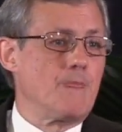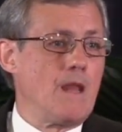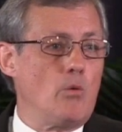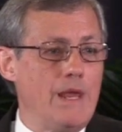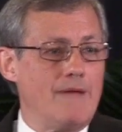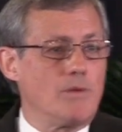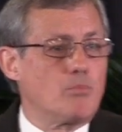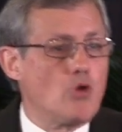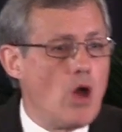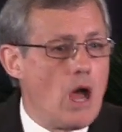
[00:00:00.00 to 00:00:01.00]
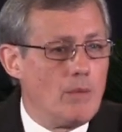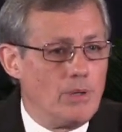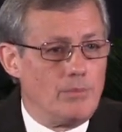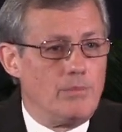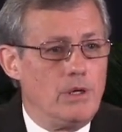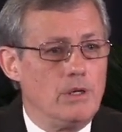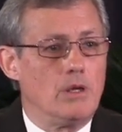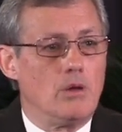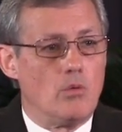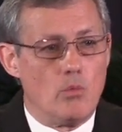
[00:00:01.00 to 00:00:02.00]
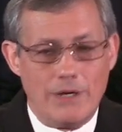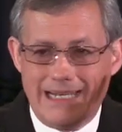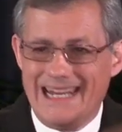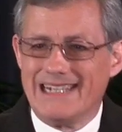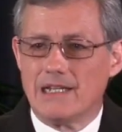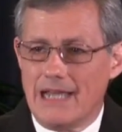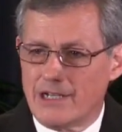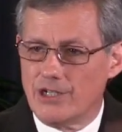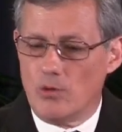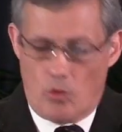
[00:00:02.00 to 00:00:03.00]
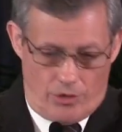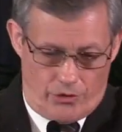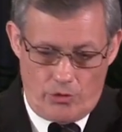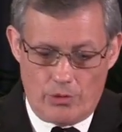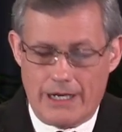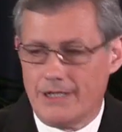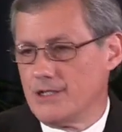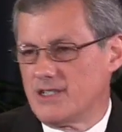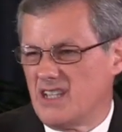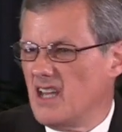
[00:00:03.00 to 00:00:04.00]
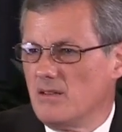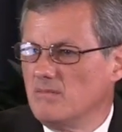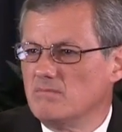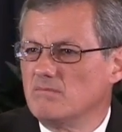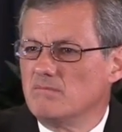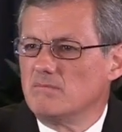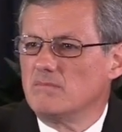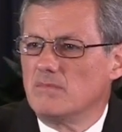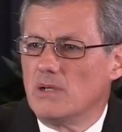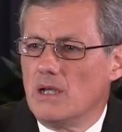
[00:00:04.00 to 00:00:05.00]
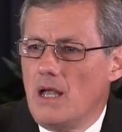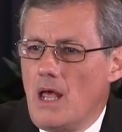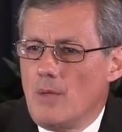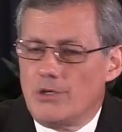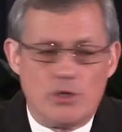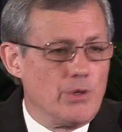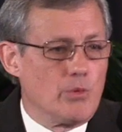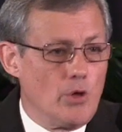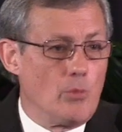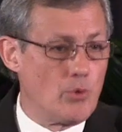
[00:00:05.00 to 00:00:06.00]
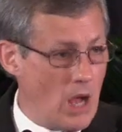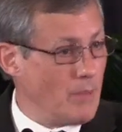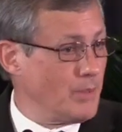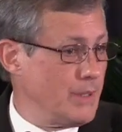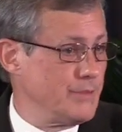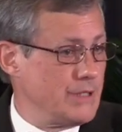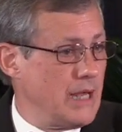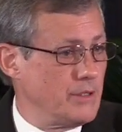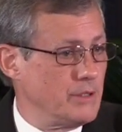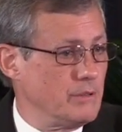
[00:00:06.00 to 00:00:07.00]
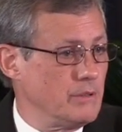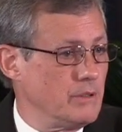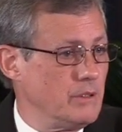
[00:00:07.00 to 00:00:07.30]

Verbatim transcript: Now, we have a problem. We can intellectually work through what I just said. But you know what the real problem comes down to?